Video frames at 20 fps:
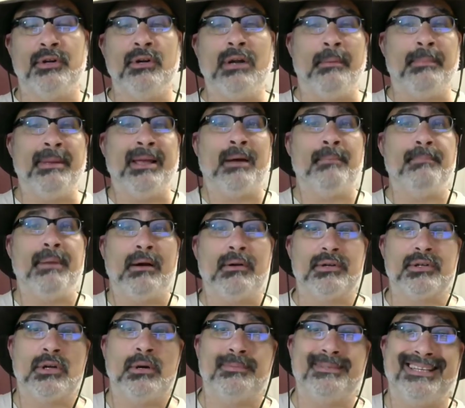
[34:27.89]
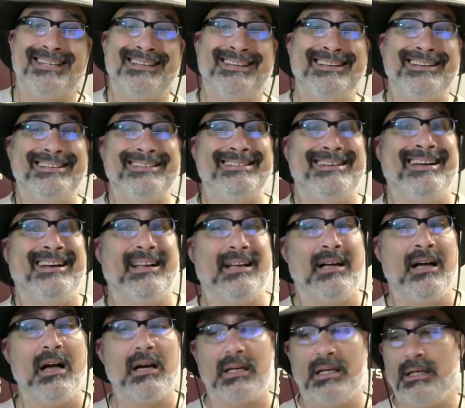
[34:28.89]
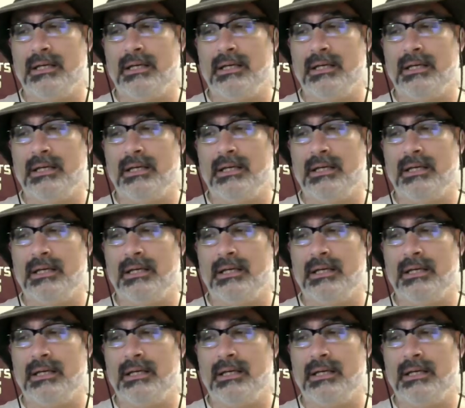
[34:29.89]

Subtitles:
I'll be on Periscope tonight at 9 o'clock.